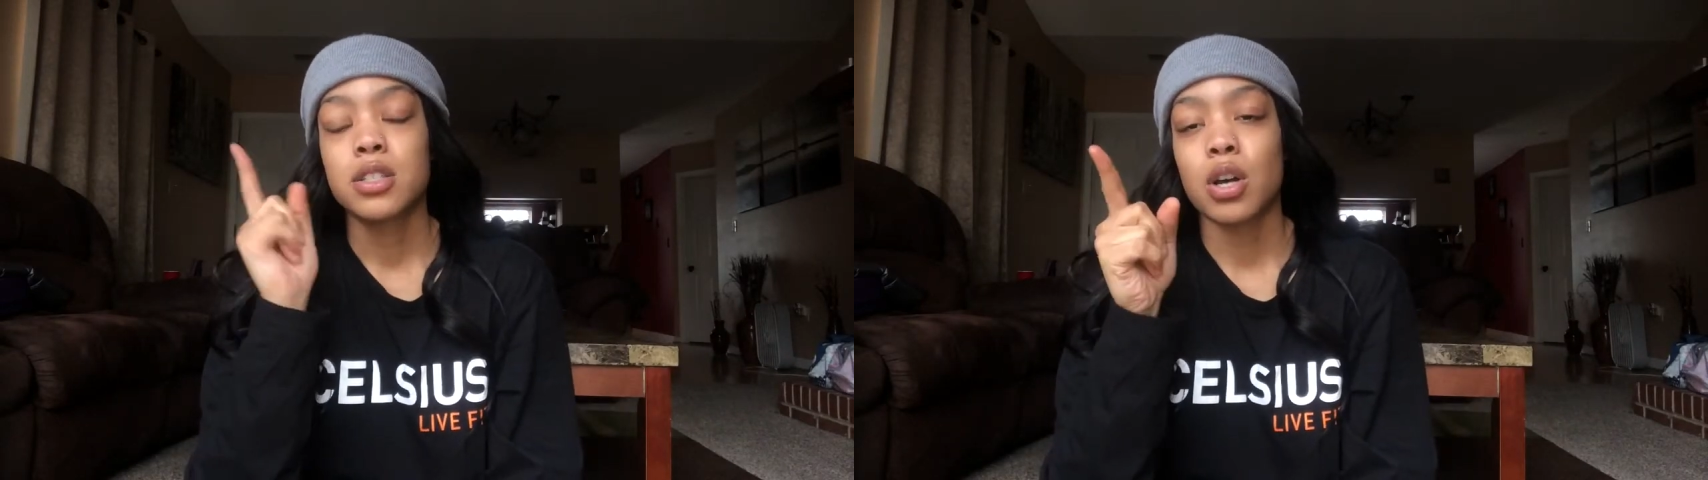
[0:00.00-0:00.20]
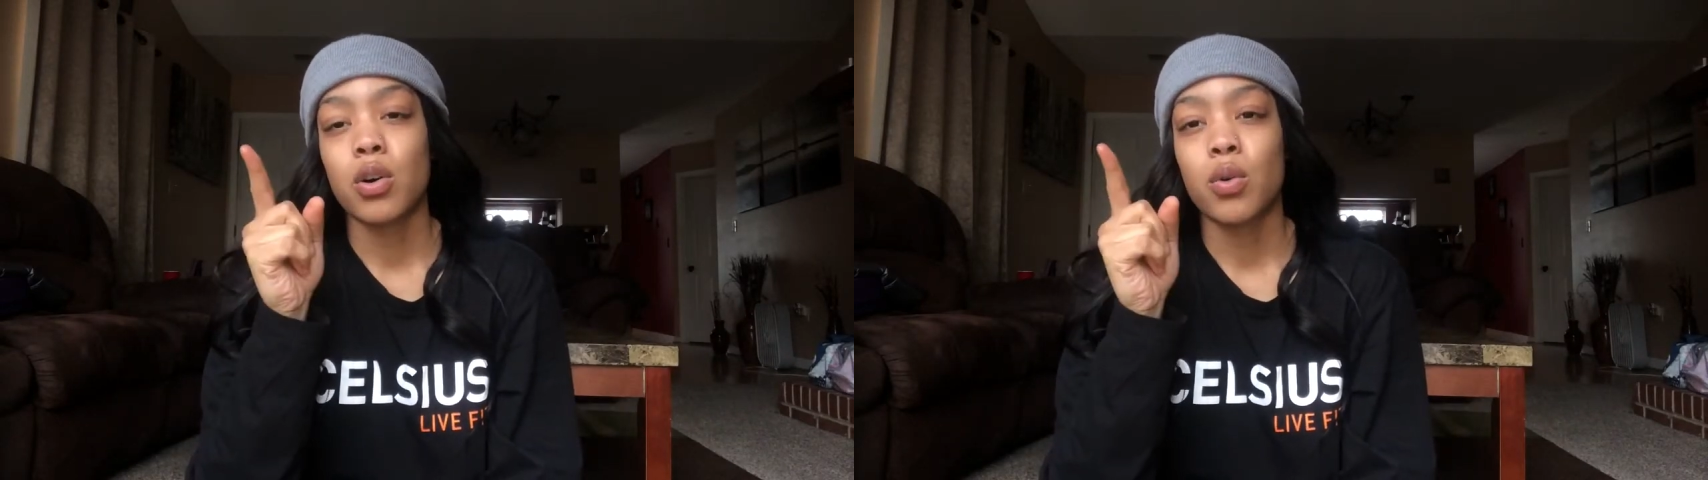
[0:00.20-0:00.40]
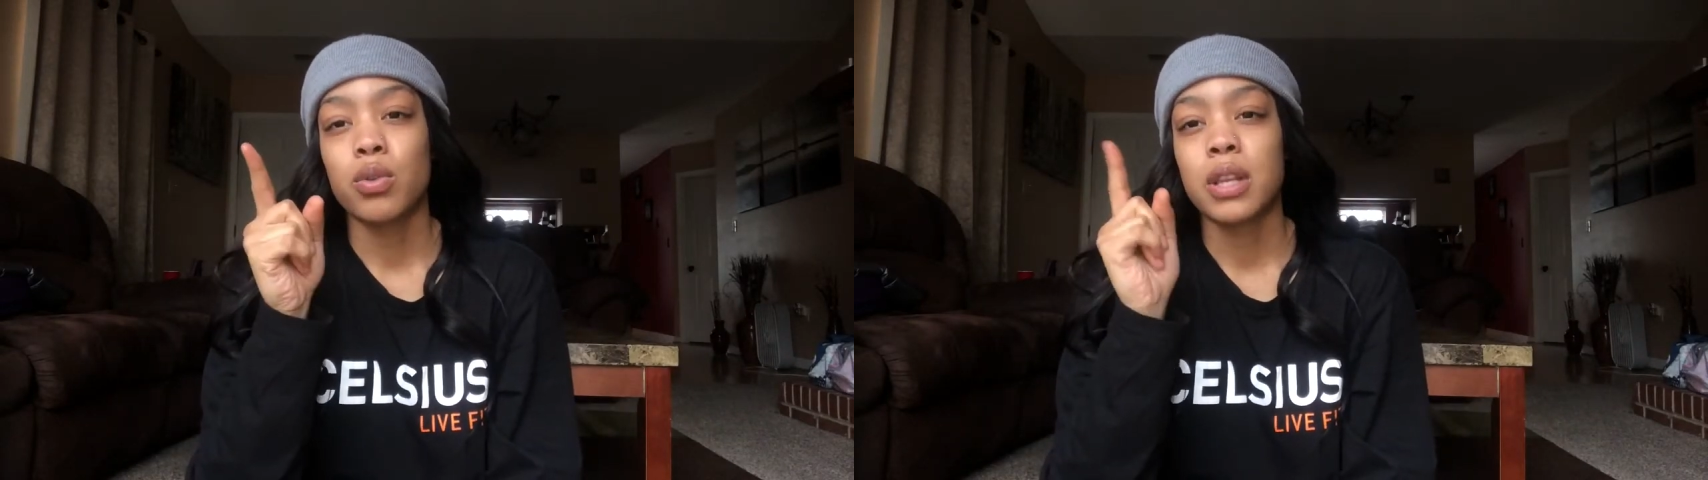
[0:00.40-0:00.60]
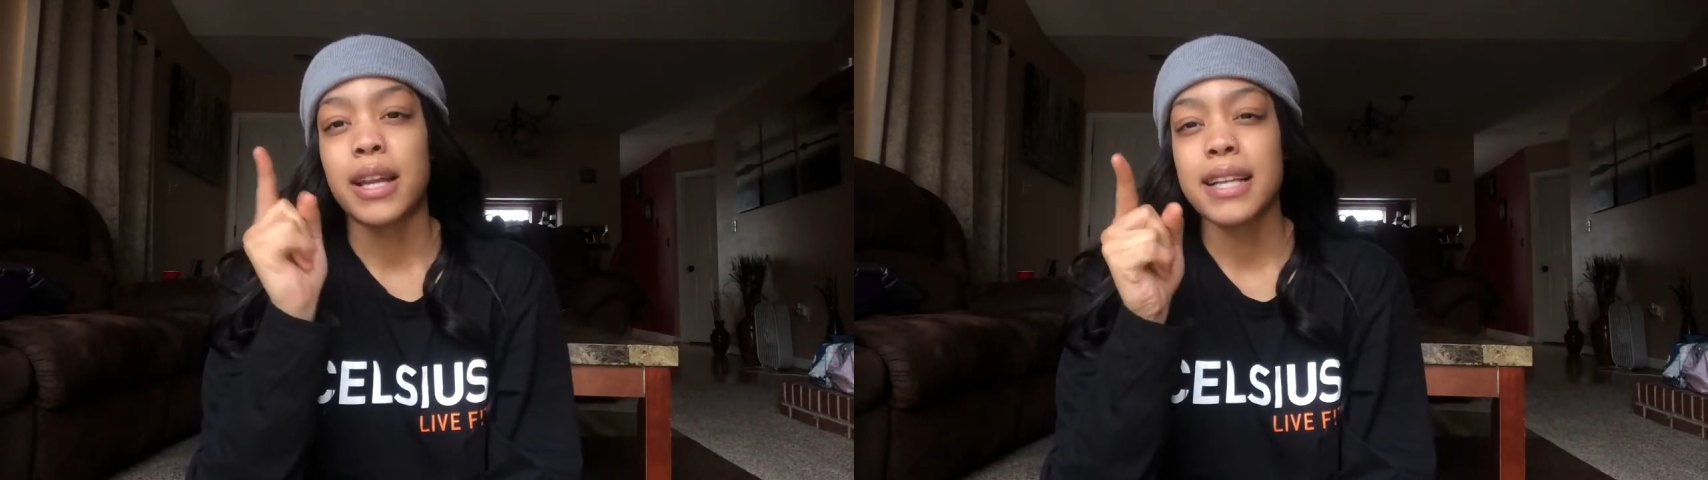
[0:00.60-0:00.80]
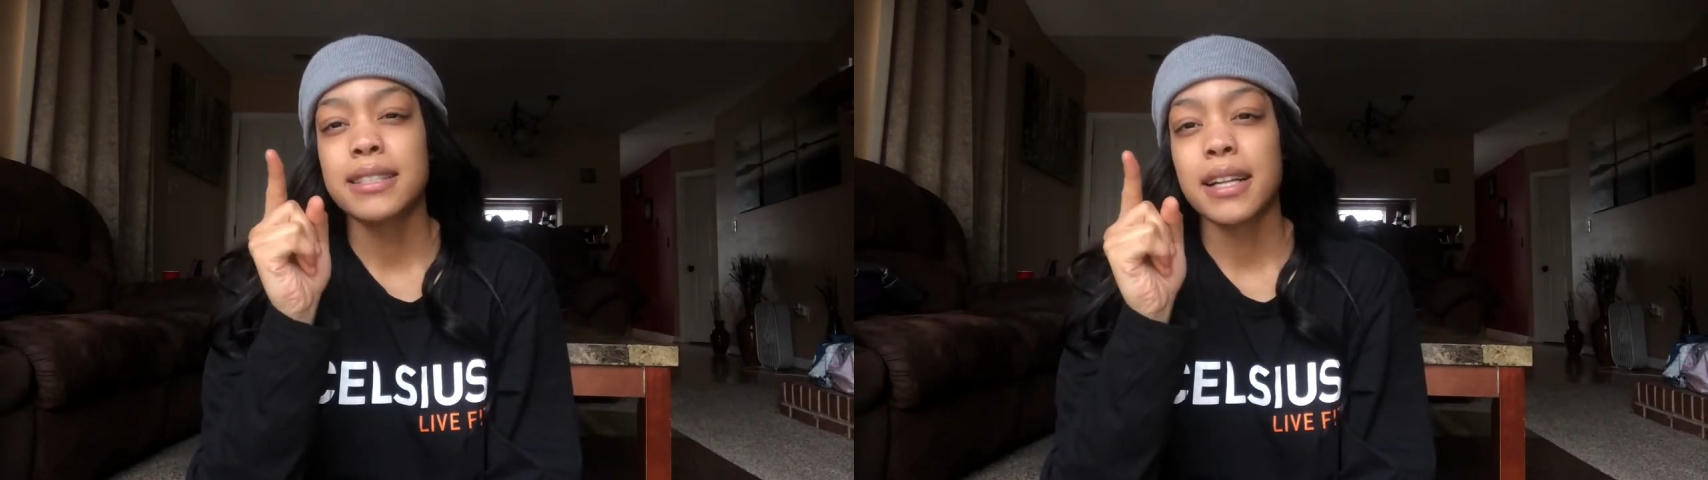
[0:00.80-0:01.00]
So the
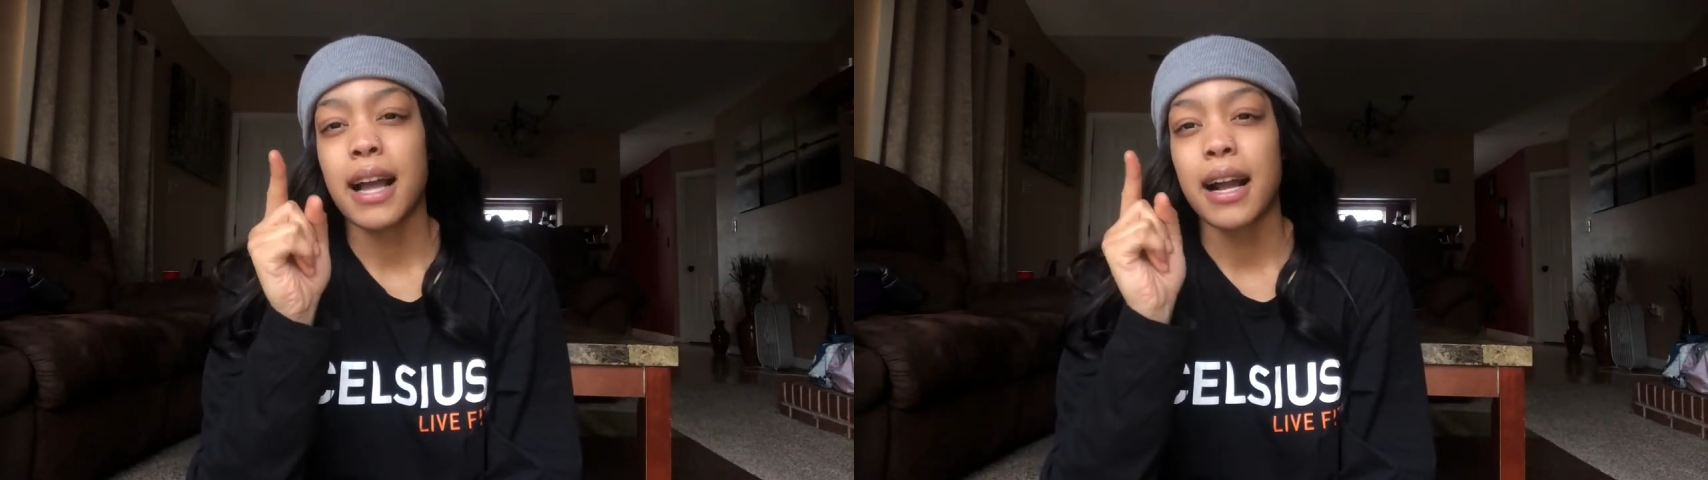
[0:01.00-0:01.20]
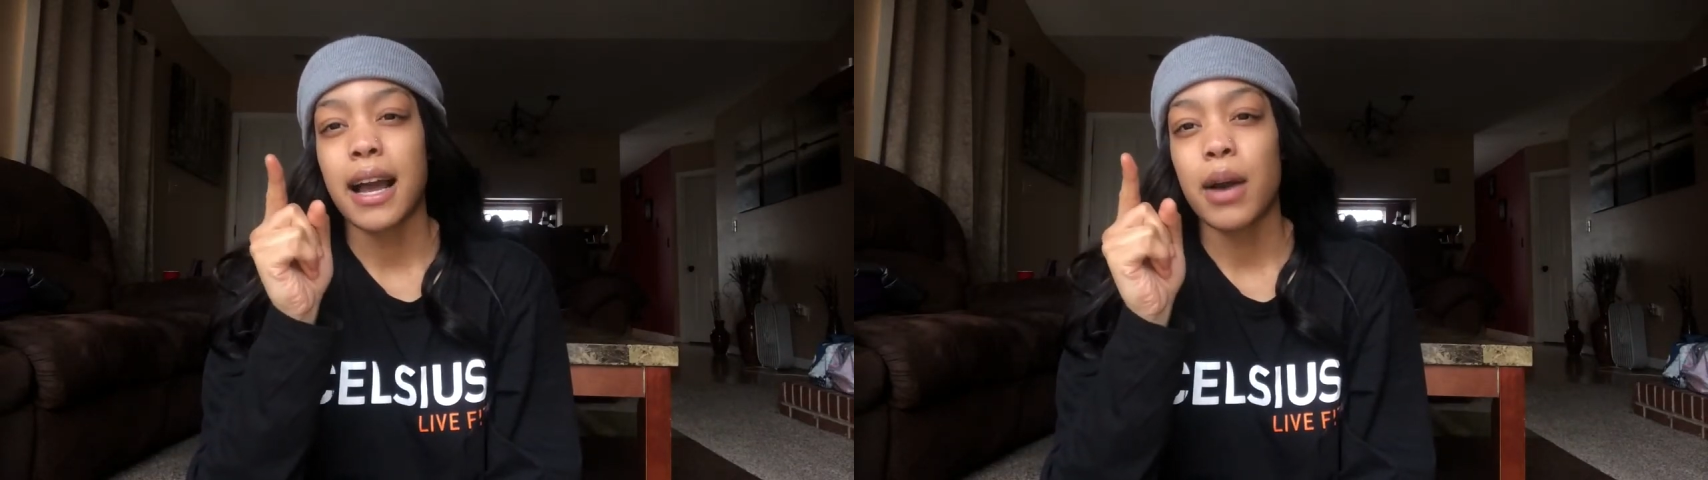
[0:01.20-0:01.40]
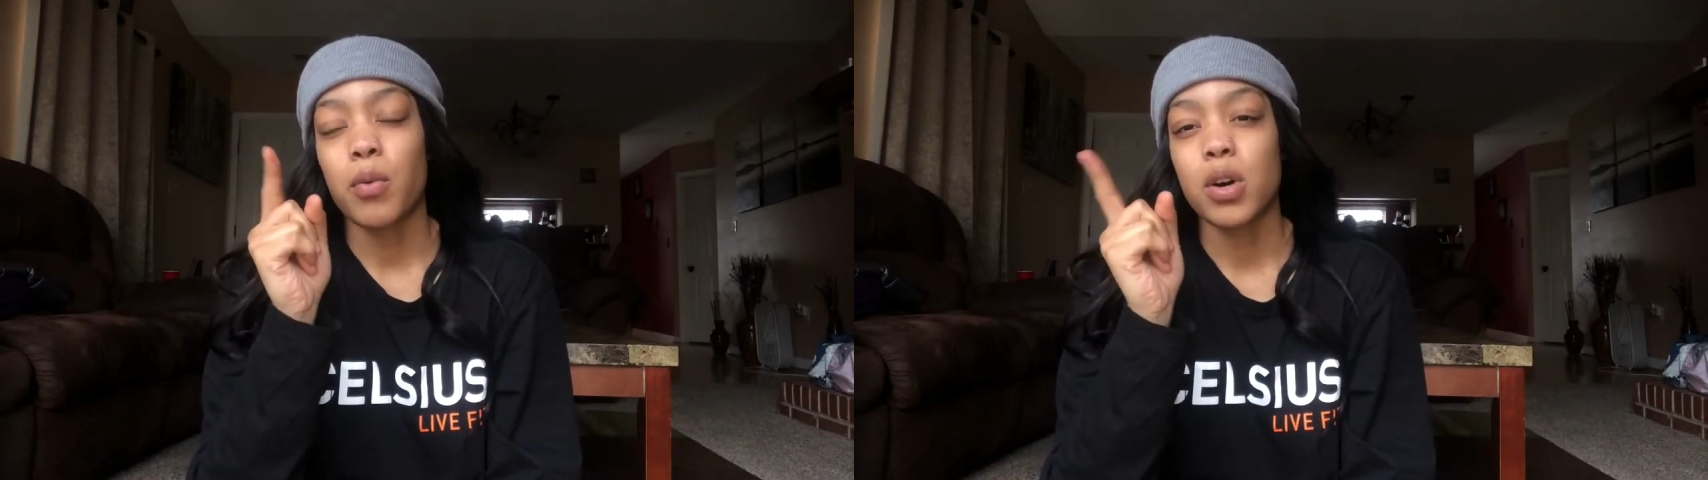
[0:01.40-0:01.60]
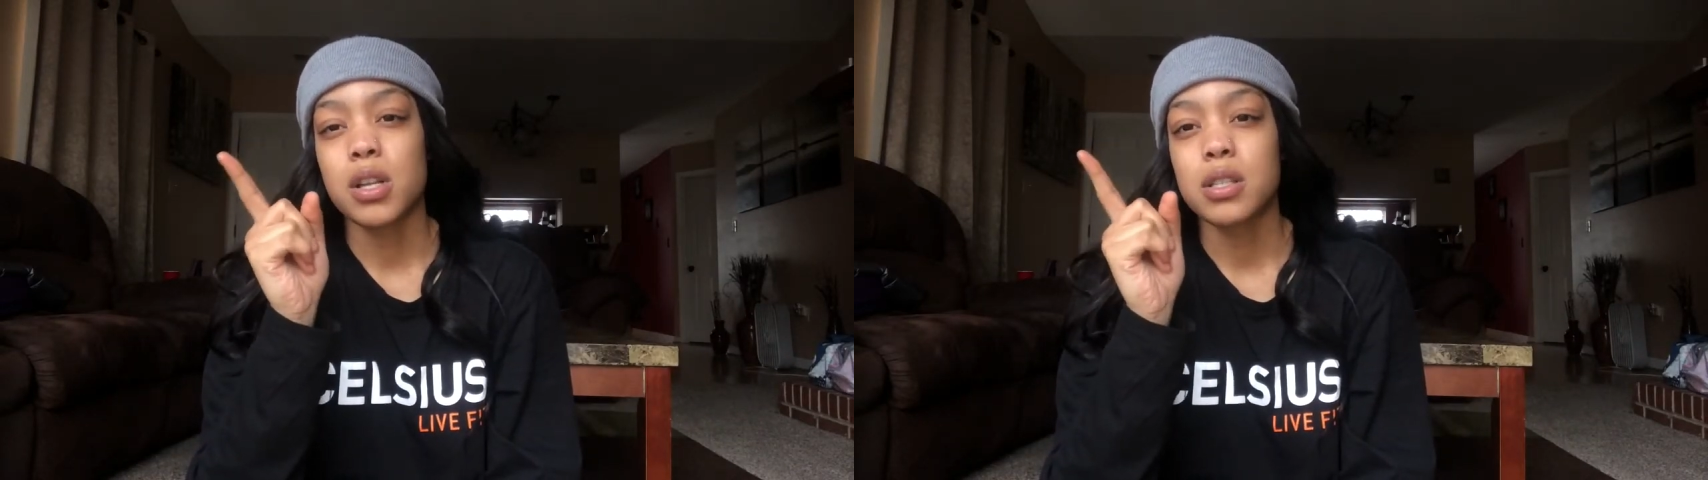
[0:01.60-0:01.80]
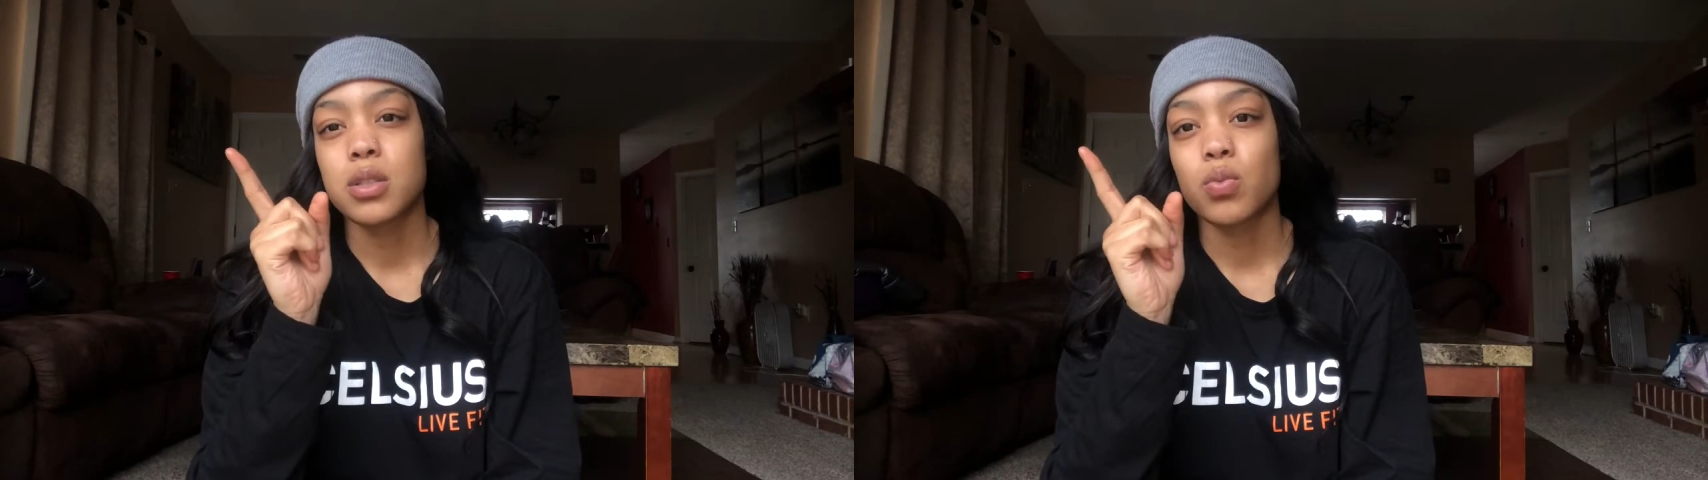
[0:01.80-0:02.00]
next thing I got
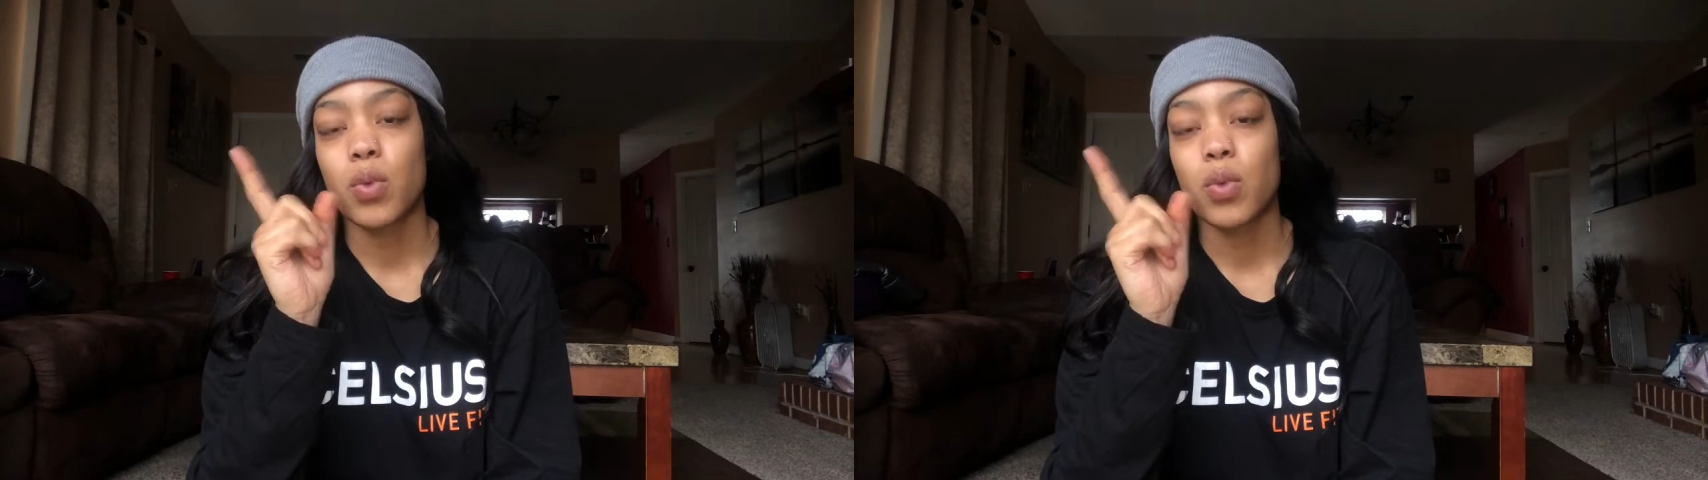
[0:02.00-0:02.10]
was